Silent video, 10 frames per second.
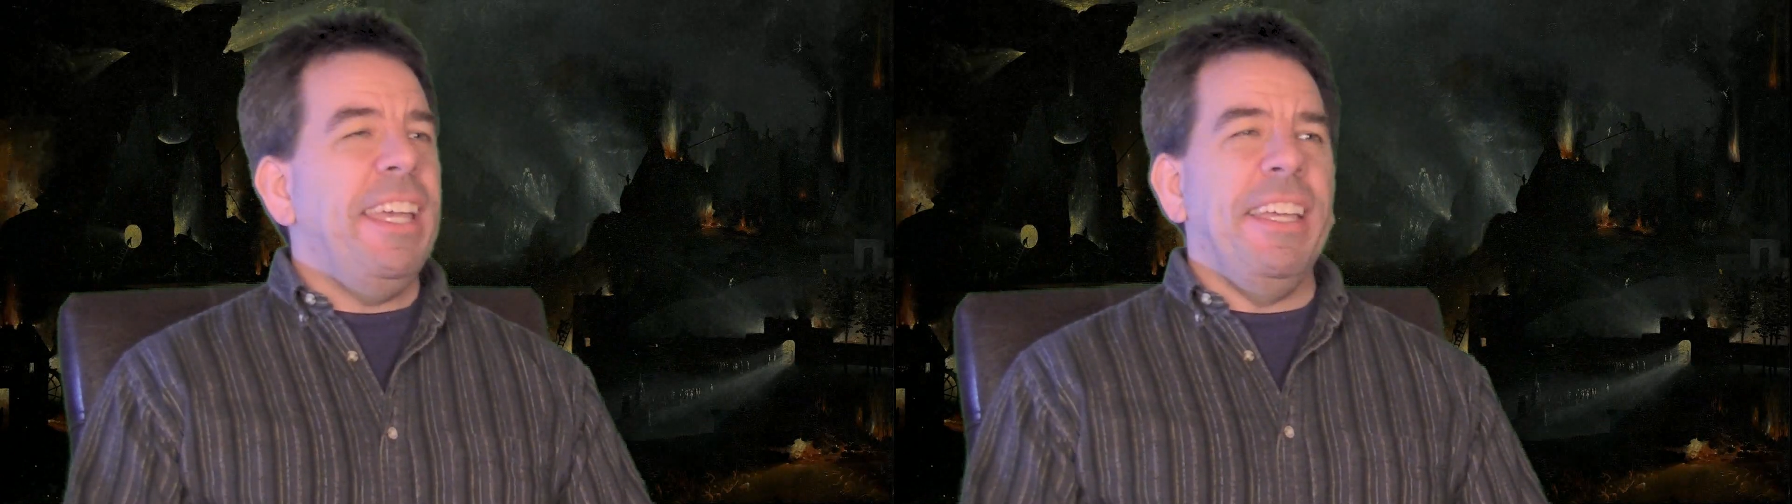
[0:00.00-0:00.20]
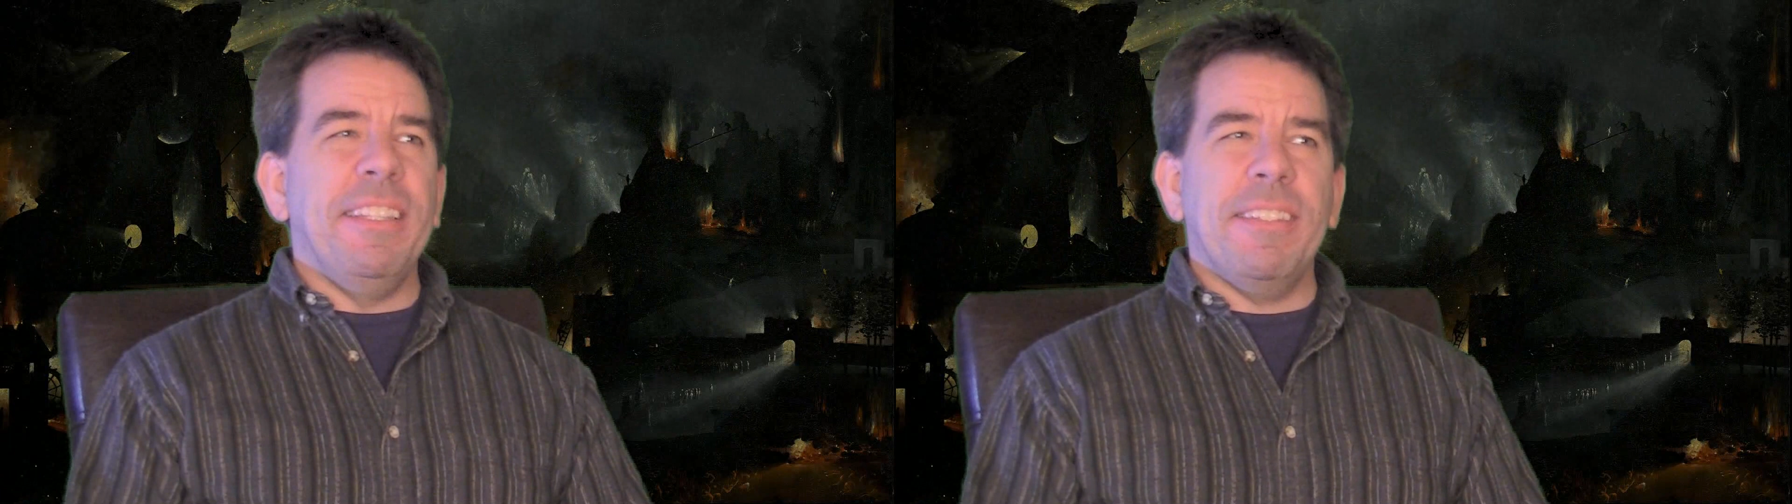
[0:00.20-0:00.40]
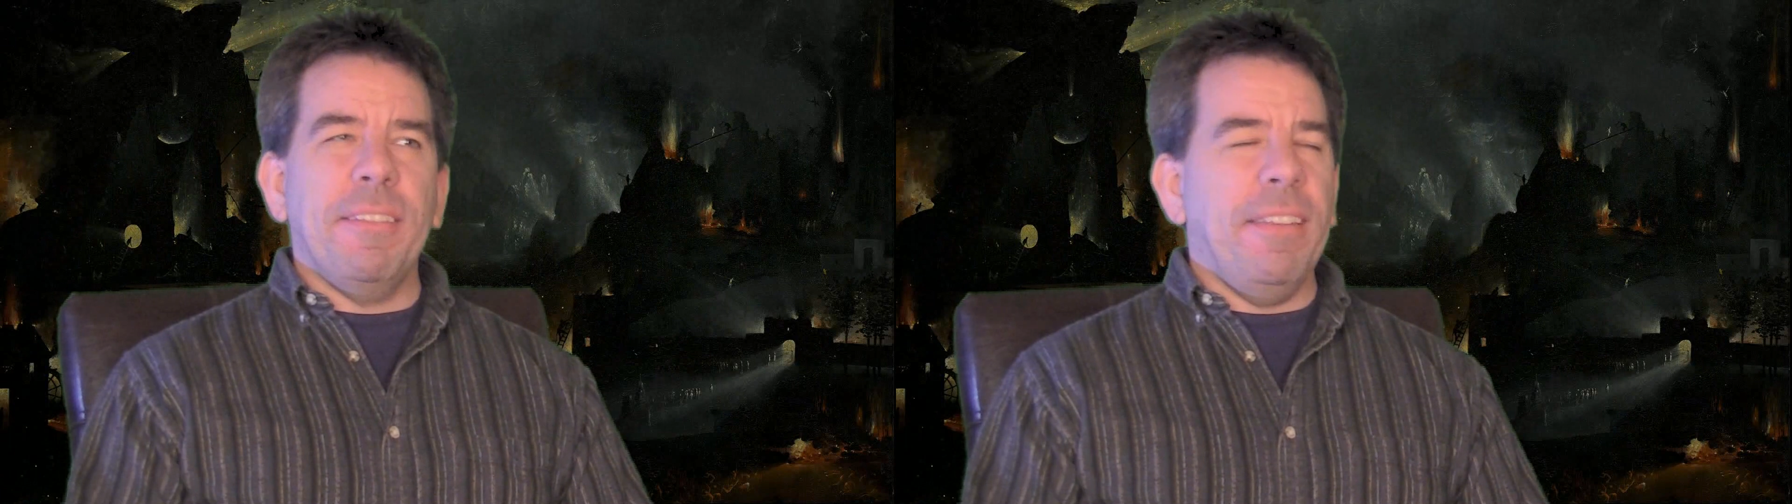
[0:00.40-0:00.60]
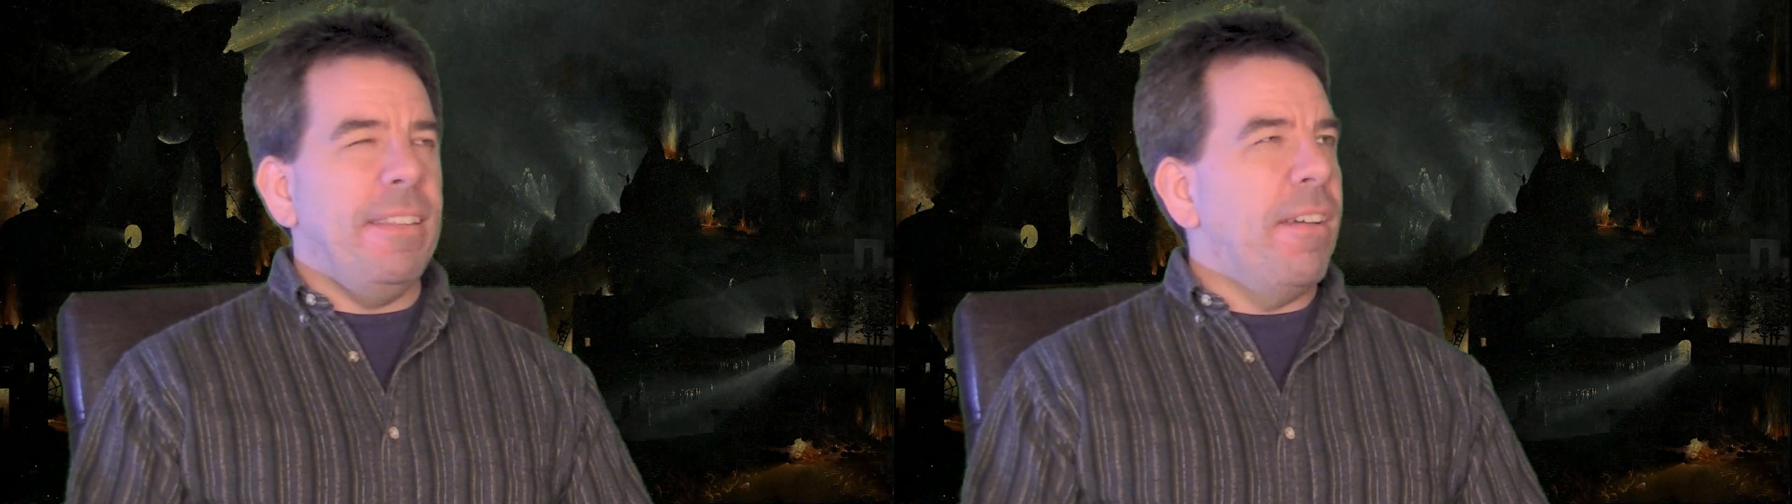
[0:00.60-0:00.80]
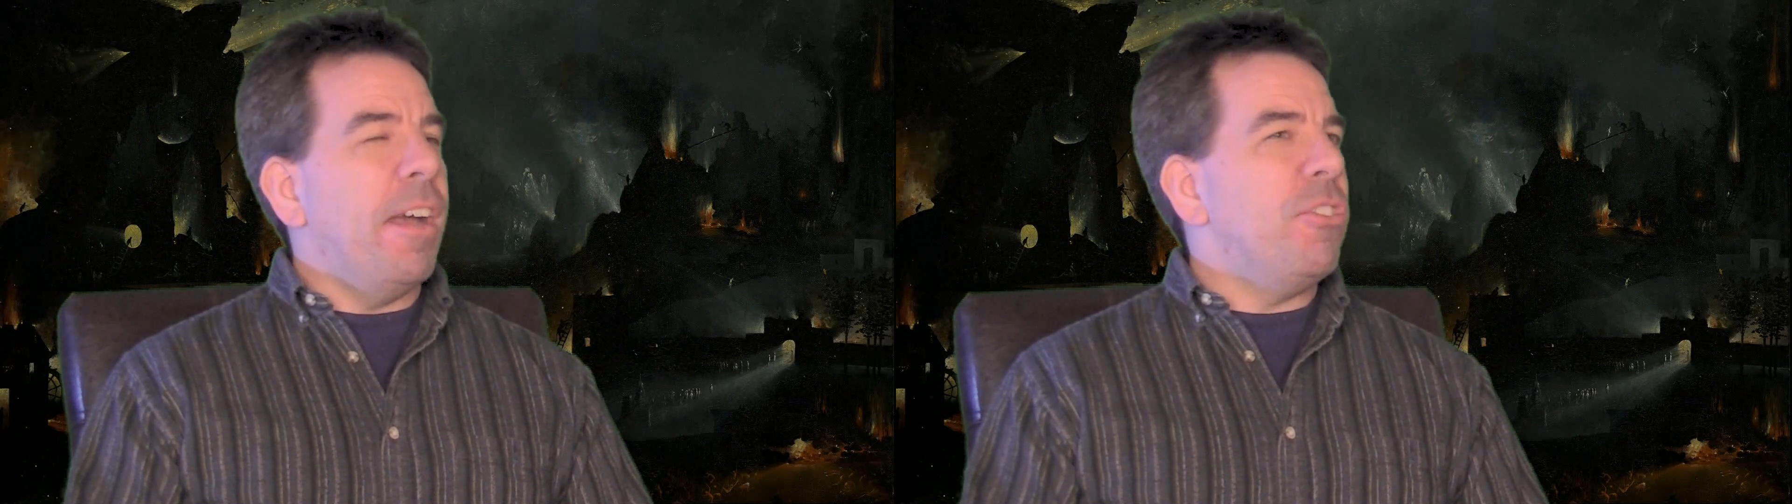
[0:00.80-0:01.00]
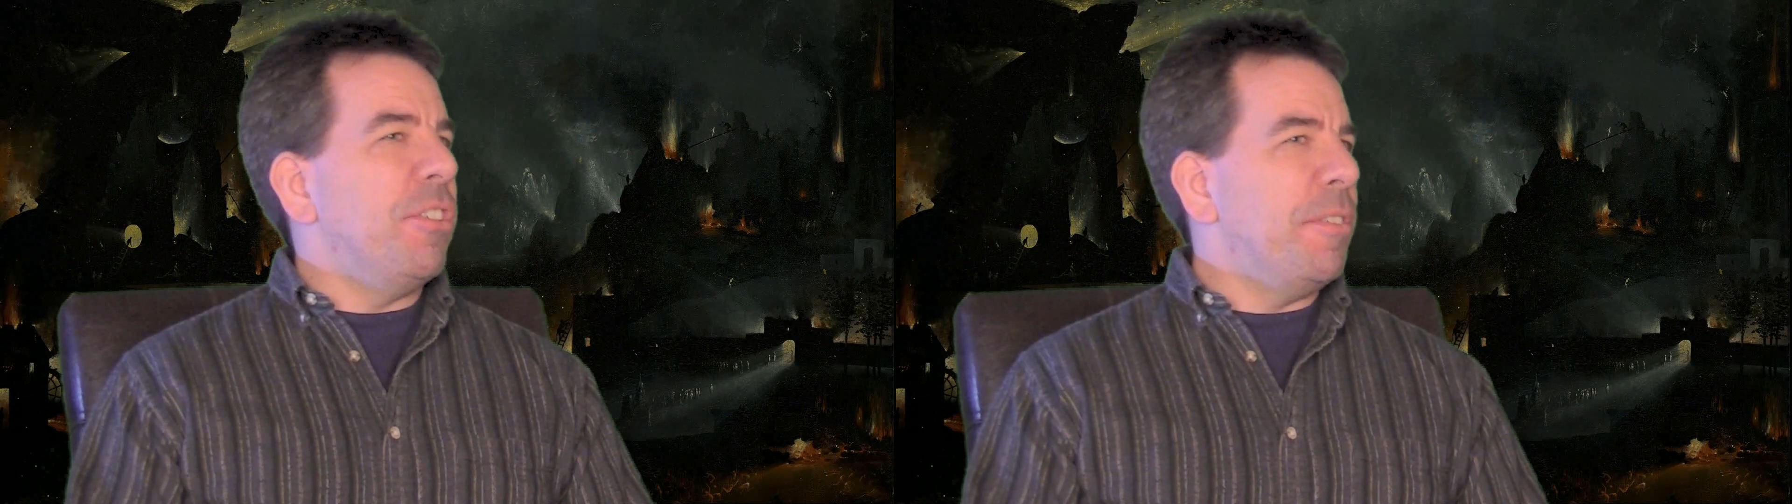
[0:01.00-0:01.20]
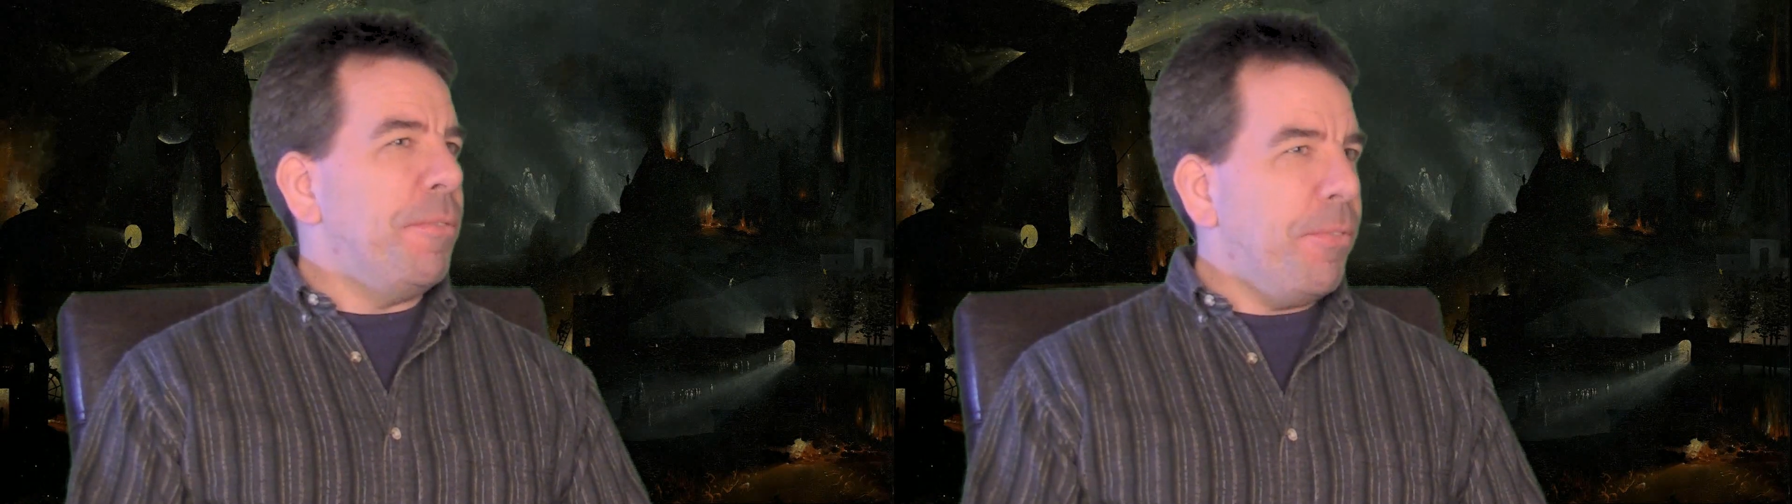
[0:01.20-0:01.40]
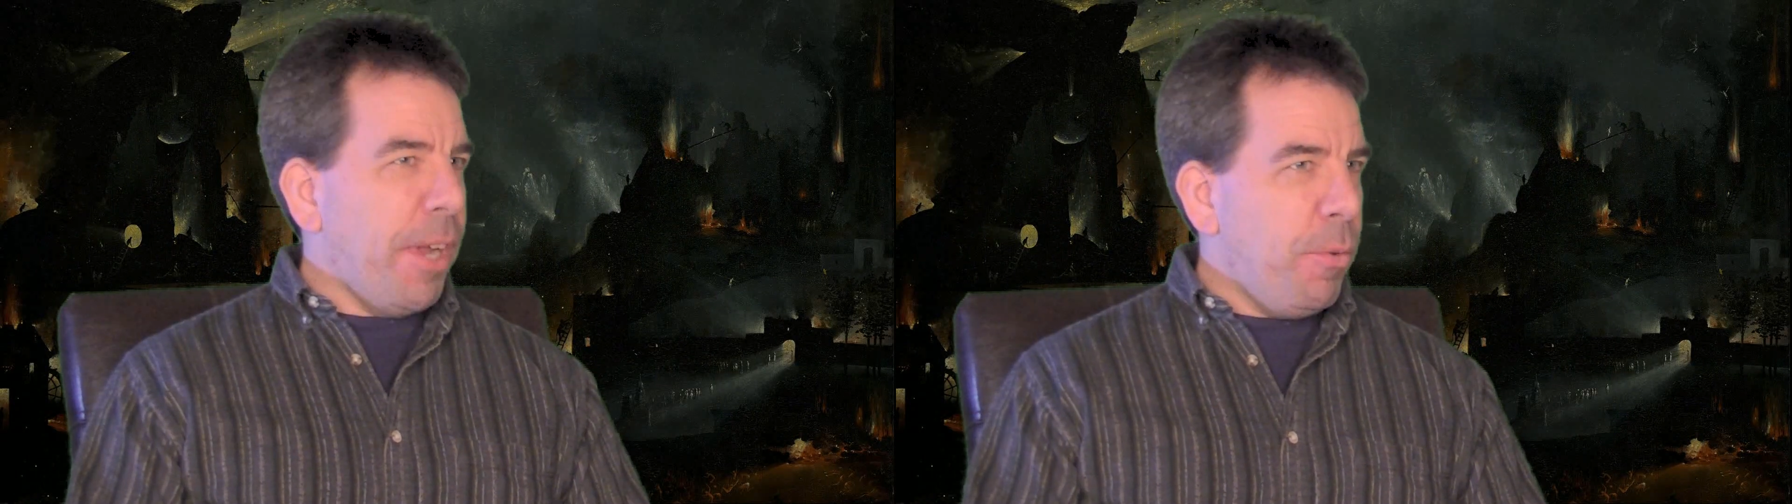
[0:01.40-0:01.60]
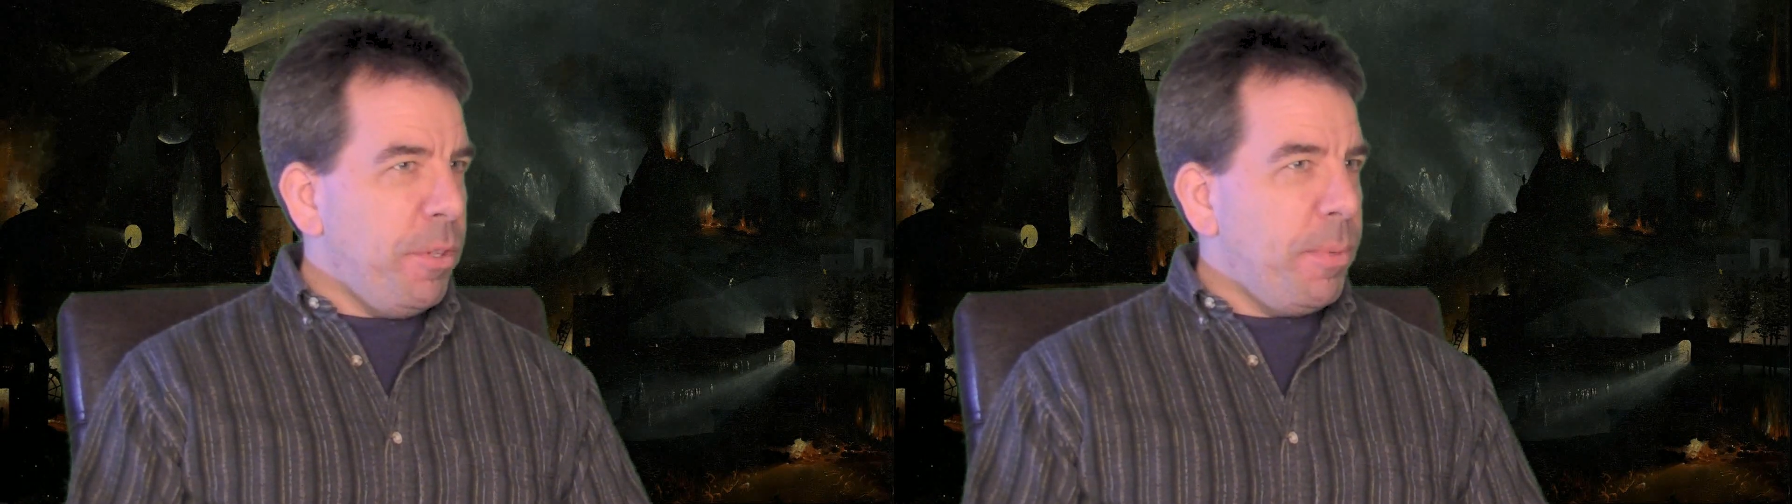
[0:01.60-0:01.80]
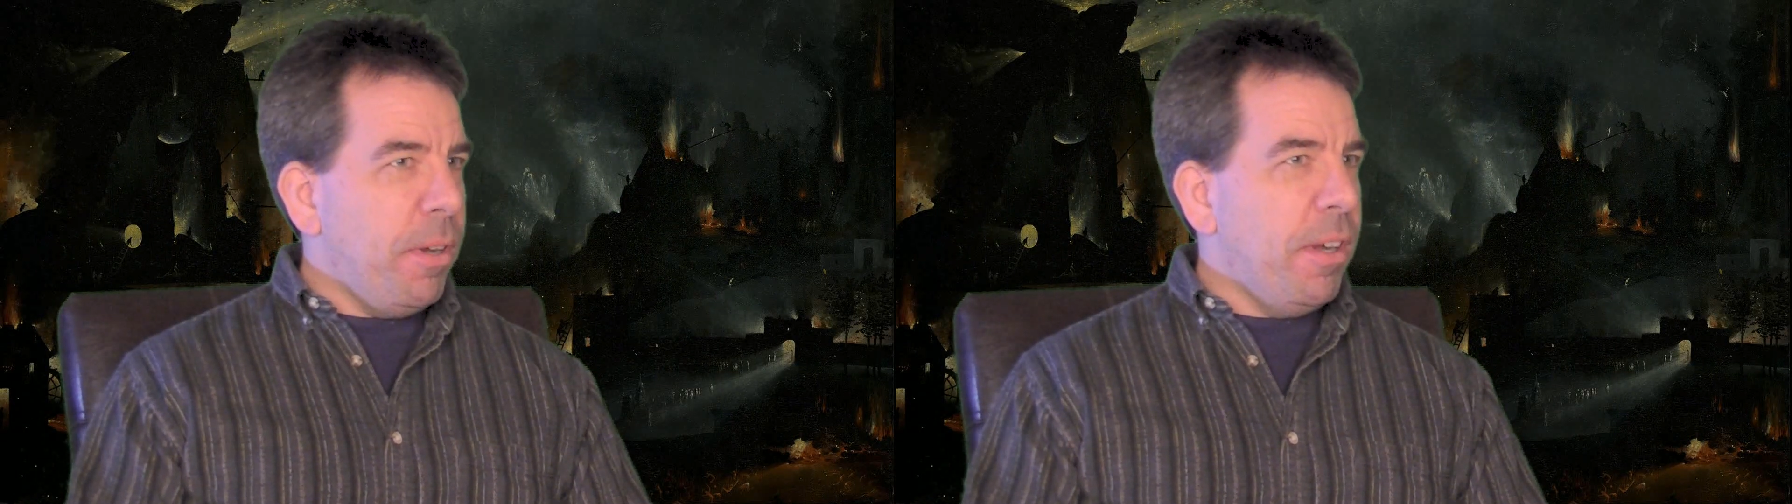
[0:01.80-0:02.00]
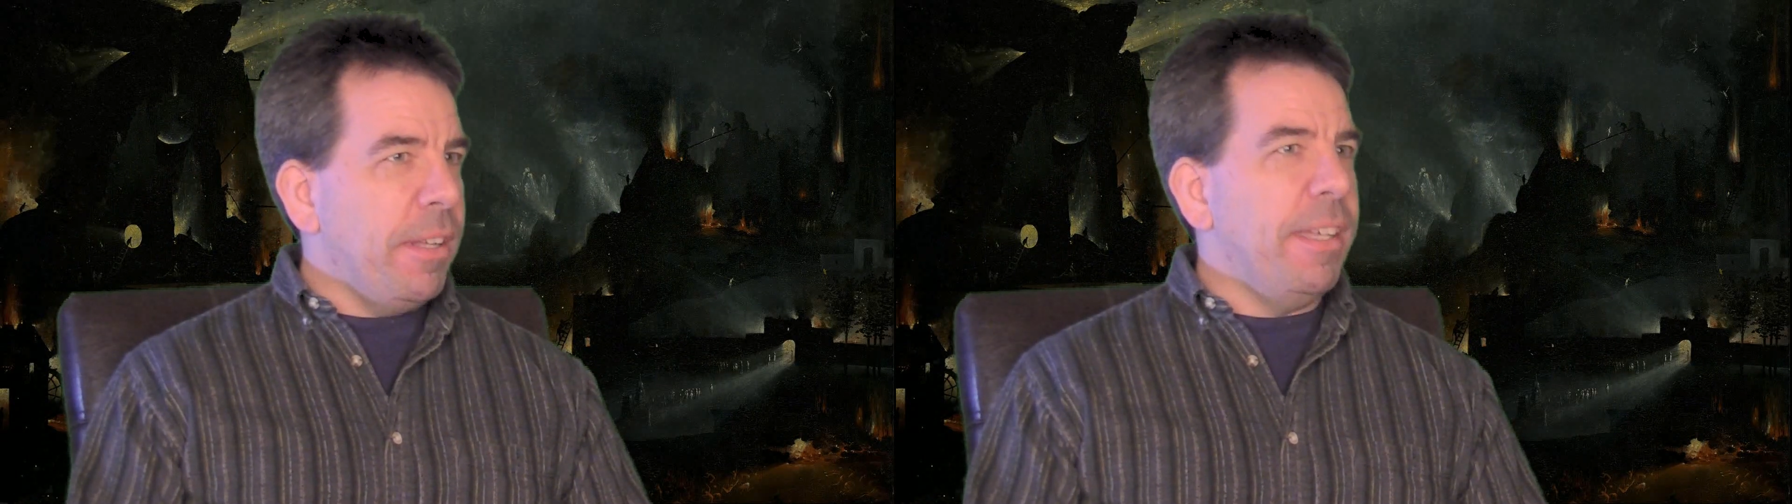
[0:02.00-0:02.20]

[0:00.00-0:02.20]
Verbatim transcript: It's not just frowned upon,